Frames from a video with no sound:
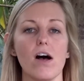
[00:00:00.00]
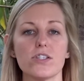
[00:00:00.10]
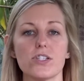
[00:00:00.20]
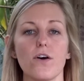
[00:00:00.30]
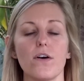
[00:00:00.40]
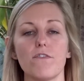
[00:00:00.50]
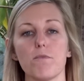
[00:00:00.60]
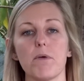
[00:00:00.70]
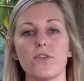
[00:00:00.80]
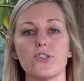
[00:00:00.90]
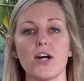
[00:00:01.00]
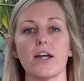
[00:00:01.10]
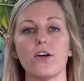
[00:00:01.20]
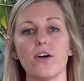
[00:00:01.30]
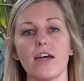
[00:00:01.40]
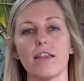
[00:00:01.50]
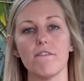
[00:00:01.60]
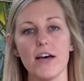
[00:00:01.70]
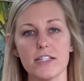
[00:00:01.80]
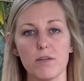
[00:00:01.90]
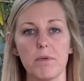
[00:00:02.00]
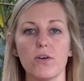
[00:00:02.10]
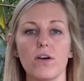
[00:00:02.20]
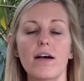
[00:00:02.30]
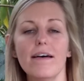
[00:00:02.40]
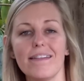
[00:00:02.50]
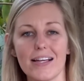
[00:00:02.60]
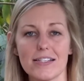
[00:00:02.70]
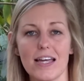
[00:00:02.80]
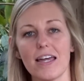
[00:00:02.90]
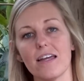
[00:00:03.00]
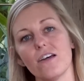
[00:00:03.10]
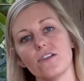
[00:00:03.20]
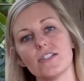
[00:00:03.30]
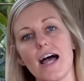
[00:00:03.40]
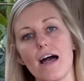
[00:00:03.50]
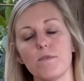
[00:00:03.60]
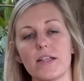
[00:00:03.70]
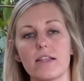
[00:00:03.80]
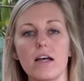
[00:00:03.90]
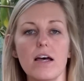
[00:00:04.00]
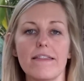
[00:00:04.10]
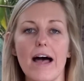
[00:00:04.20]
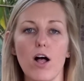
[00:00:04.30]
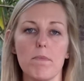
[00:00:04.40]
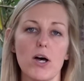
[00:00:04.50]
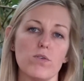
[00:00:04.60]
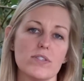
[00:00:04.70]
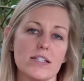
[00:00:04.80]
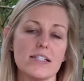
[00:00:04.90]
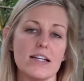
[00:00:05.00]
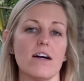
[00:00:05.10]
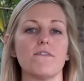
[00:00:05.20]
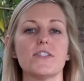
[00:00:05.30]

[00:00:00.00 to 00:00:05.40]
Also, if you're both trying to cook in the vestibule, things can get a little tight with the elbows and stuff.